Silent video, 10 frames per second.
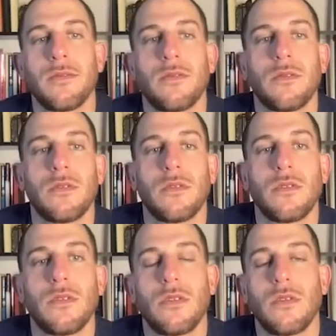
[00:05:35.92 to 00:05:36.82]

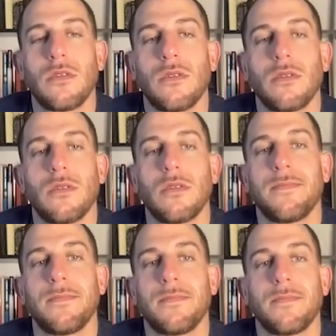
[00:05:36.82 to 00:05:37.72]

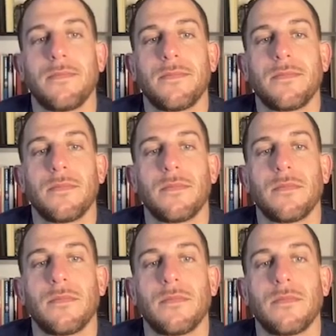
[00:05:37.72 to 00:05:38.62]

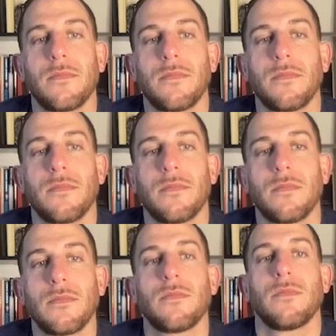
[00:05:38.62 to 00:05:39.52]

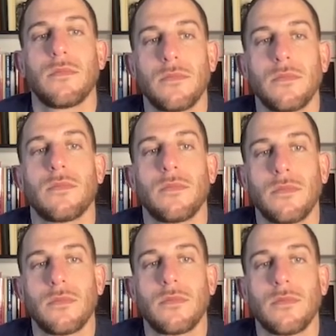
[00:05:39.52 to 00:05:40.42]

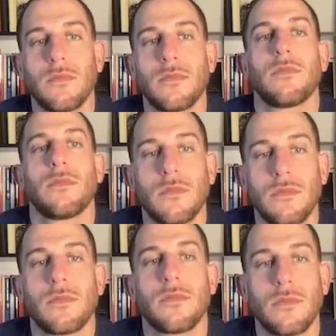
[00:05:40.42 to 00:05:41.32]

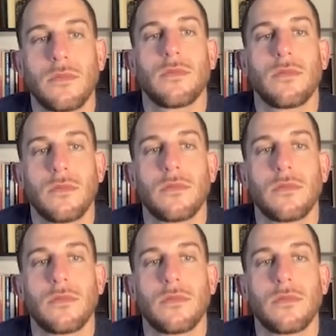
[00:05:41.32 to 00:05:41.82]
[no speech]